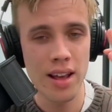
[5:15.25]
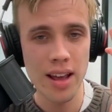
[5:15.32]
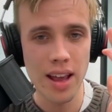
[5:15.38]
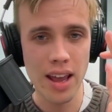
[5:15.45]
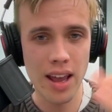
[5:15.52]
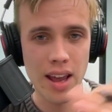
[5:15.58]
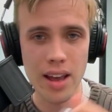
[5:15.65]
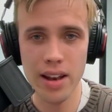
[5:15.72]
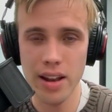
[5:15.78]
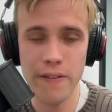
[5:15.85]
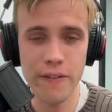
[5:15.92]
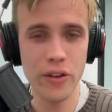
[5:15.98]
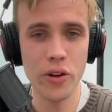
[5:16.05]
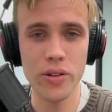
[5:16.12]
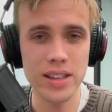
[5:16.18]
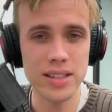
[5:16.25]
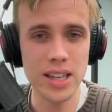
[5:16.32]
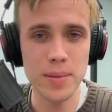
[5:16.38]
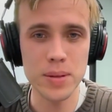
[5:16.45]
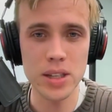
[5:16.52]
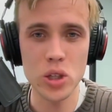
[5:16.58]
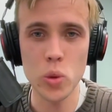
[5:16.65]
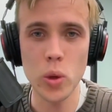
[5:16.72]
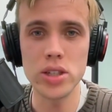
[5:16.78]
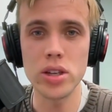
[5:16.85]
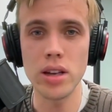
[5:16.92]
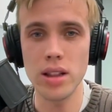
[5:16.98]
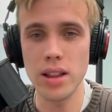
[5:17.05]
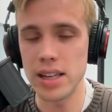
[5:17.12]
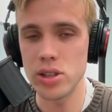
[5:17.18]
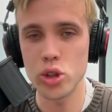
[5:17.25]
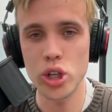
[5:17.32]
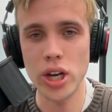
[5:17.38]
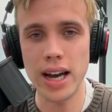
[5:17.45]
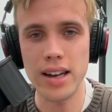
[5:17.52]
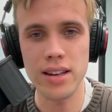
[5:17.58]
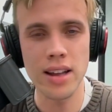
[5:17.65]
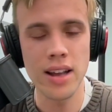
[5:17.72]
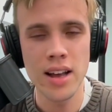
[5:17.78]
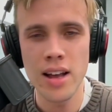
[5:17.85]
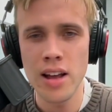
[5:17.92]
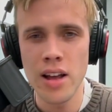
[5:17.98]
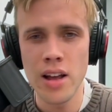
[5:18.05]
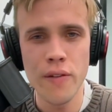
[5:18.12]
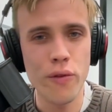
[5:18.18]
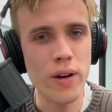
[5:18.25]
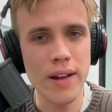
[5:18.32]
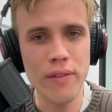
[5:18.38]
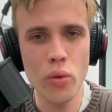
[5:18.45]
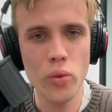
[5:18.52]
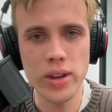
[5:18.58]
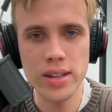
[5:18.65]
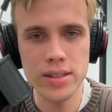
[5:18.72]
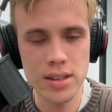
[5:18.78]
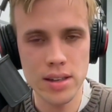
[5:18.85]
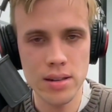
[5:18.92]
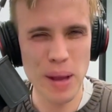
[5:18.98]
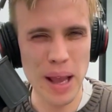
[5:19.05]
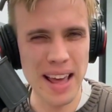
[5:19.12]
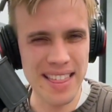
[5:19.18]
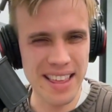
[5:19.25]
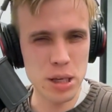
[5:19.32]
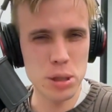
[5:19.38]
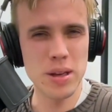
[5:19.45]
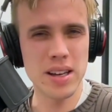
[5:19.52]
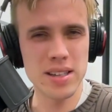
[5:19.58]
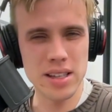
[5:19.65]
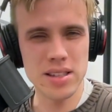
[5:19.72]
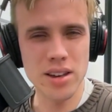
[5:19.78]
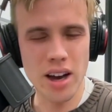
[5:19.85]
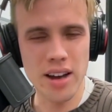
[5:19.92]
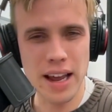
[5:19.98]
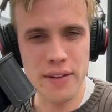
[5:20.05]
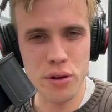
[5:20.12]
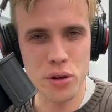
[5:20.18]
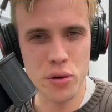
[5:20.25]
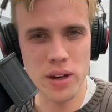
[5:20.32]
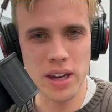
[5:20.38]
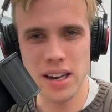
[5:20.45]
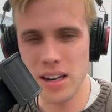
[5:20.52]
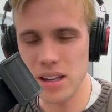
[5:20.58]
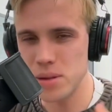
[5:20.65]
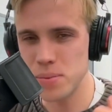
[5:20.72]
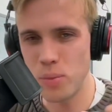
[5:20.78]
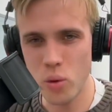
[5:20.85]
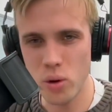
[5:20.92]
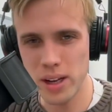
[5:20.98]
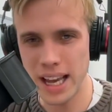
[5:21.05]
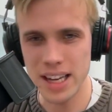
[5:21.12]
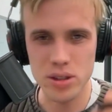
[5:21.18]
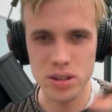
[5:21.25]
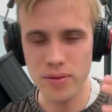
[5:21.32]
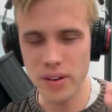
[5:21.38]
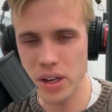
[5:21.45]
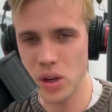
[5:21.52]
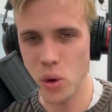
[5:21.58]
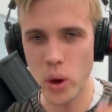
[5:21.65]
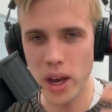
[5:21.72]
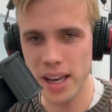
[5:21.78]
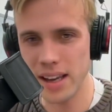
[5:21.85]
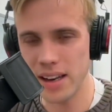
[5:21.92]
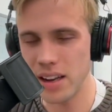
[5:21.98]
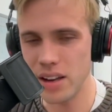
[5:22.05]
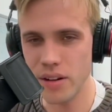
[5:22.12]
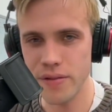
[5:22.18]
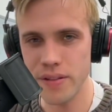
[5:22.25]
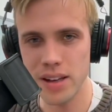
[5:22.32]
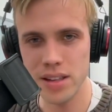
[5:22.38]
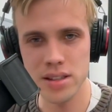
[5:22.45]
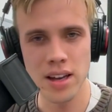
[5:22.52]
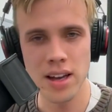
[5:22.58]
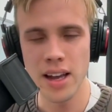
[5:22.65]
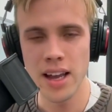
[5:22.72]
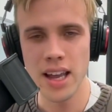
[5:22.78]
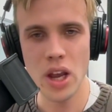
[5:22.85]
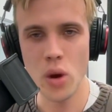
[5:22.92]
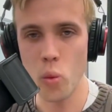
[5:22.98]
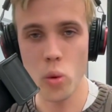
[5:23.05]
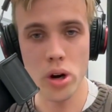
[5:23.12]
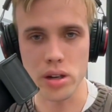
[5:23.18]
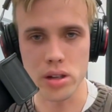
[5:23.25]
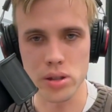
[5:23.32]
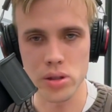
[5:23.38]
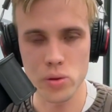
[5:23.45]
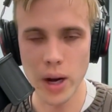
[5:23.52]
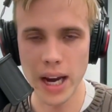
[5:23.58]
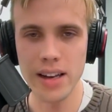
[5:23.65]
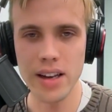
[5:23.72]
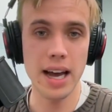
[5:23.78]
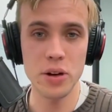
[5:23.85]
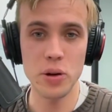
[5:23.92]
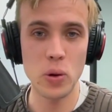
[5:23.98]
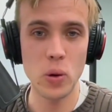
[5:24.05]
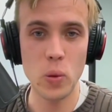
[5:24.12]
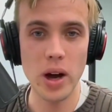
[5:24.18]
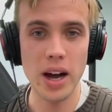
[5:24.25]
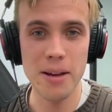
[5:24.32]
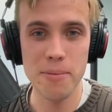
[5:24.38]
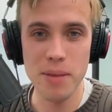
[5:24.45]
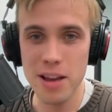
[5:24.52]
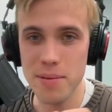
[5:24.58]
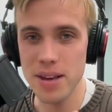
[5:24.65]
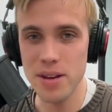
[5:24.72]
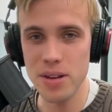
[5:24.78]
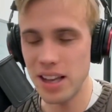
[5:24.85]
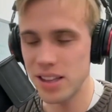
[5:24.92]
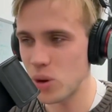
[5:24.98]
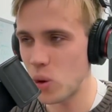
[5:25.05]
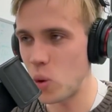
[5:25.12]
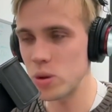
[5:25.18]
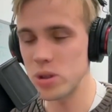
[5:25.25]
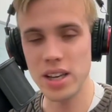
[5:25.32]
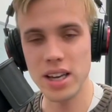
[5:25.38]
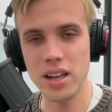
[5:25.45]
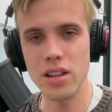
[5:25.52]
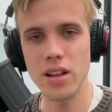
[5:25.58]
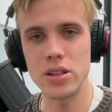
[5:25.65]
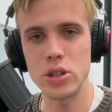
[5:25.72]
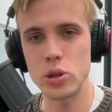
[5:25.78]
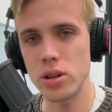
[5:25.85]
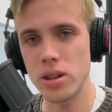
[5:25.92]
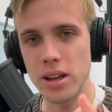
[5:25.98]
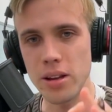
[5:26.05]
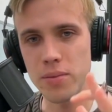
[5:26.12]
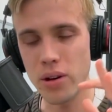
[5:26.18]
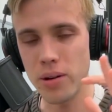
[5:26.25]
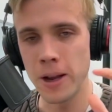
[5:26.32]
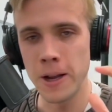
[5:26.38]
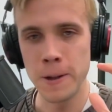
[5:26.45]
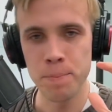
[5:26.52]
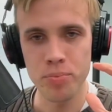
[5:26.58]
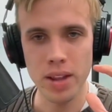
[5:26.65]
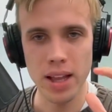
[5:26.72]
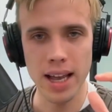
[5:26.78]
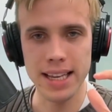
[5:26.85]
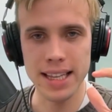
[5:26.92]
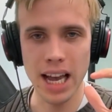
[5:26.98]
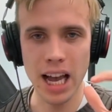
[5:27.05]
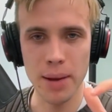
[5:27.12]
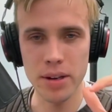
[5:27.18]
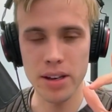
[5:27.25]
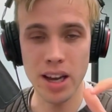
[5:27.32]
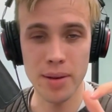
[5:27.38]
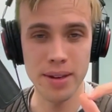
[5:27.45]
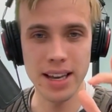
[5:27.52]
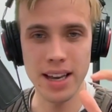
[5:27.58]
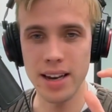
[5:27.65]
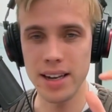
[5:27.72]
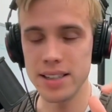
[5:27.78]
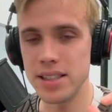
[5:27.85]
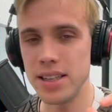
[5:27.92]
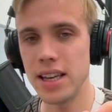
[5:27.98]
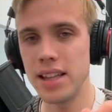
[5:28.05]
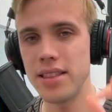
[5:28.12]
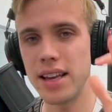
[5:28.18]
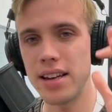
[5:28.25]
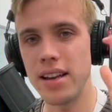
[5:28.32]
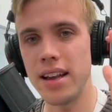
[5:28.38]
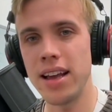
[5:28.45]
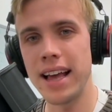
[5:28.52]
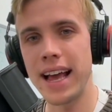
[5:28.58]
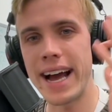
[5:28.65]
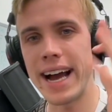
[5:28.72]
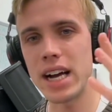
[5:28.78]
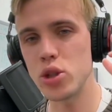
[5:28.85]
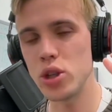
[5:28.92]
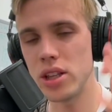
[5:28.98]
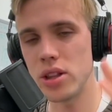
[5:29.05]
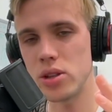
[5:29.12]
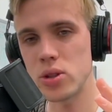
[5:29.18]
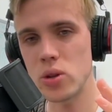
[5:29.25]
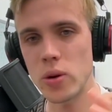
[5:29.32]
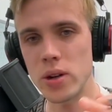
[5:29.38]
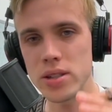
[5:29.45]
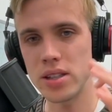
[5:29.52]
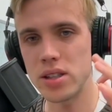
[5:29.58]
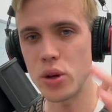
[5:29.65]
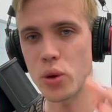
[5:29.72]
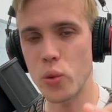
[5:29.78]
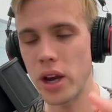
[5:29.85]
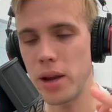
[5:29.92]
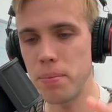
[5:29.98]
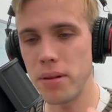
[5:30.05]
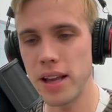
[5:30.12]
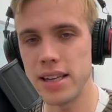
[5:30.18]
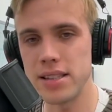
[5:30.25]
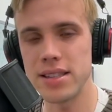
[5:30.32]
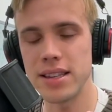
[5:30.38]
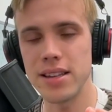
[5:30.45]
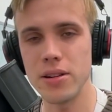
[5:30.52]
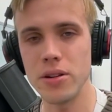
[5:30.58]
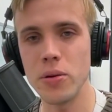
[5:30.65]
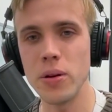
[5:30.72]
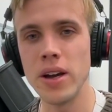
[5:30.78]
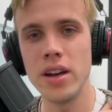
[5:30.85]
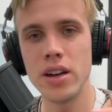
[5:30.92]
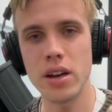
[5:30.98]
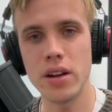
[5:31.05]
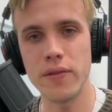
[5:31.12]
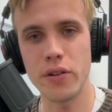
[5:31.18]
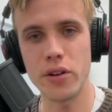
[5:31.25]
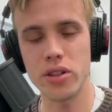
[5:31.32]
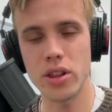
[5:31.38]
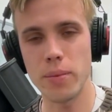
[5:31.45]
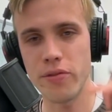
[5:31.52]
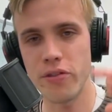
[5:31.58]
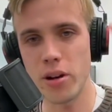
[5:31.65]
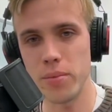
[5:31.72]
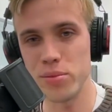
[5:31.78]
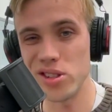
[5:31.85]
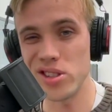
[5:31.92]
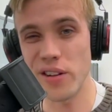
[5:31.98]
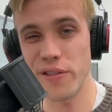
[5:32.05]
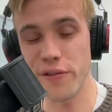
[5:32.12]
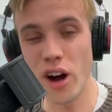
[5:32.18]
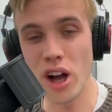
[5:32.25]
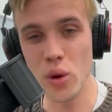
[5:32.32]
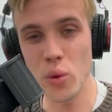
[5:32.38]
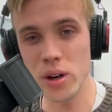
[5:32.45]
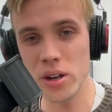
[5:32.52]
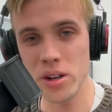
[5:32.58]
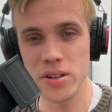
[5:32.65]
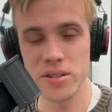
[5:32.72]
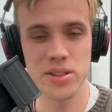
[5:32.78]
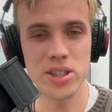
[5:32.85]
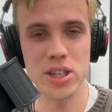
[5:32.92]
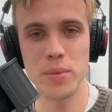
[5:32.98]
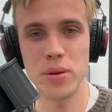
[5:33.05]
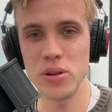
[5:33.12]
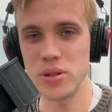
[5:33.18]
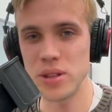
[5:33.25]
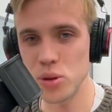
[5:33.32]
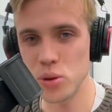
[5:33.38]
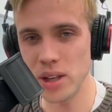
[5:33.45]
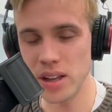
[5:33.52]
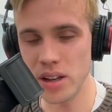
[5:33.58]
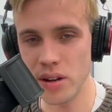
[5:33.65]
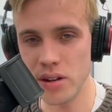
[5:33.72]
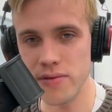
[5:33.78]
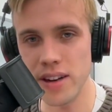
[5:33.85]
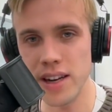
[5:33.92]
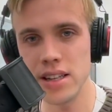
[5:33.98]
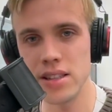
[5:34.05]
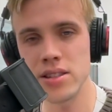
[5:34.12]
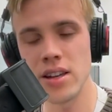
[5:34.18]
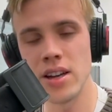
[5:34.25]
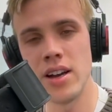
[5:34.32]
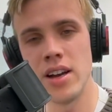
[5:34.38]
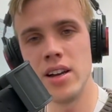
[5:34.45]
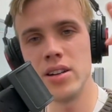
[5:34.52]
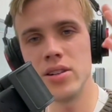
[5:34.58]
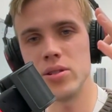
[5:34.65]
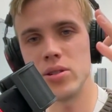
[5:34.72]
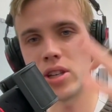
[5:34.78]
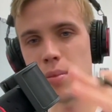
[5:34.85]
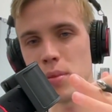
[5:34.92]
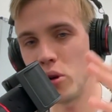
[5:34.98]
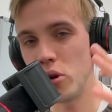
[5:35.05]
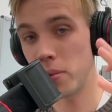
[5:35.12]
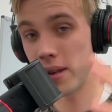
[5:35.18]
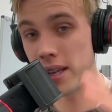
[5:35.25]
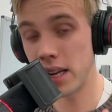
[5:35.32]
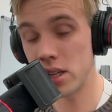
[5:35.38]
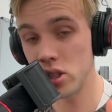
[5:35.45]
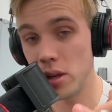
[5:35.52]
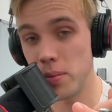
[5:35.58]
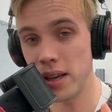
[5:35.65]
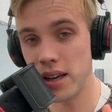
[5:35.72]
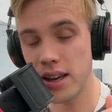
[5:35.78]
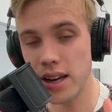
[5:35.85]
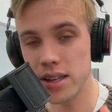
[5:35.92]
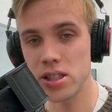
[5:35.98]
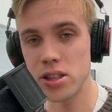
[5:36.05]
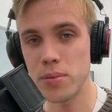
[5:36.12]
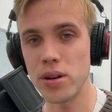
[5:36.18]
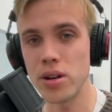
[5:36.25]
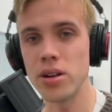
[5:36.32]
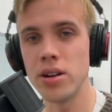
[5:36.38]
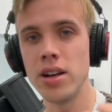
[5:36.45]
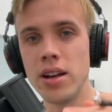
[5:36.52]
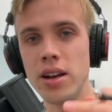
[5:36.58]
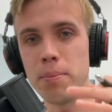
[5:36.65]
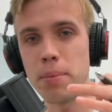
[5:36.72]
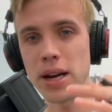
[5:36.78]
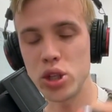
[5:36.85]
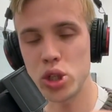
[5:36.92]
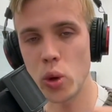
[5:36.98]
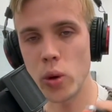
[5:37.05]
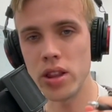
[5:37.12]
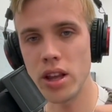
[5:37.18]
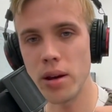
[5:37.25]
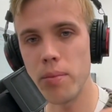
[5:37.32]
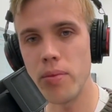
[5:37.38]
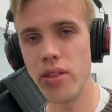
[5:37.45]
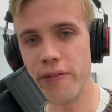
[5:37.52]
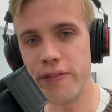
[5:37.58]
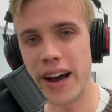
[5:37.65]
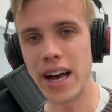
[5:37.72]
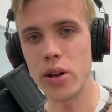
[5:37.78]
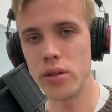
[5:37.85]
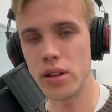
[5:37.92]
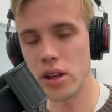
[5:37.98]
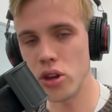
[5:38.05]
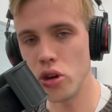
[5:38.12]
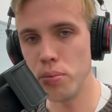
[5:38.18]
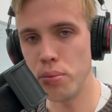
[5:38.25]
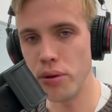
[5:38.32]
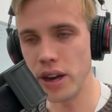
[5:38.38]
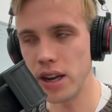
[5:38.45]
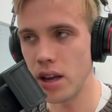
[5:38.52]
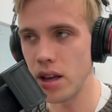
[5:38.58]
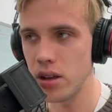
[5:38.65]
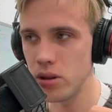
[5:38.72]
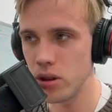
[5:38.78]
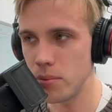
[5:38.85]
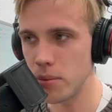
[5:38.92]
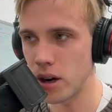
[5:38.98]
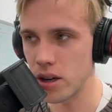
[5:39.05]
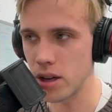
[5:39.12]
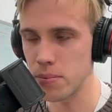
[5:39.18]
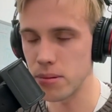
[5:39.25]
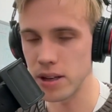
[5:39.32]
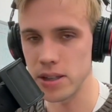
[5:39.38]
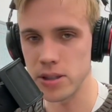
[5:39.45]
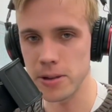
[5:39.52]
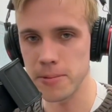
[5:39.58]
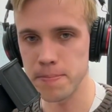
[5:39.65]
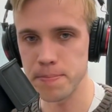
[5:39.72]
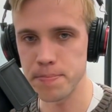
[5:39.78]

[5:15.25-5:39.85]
And if you're in the same situation, let's chat. For whatever reason, I think it's because it's not evergreen and it's more, just very quick and in your face. It works, right? I don't know why. Maybe that's a whole psychological thing, but like time and time again, I see it that actually in the stories, it's a great place to convert them from just a follower, someone who's interested in your advice, to someone who could potentially be a customer by showing them the value that you bring to the marketplace.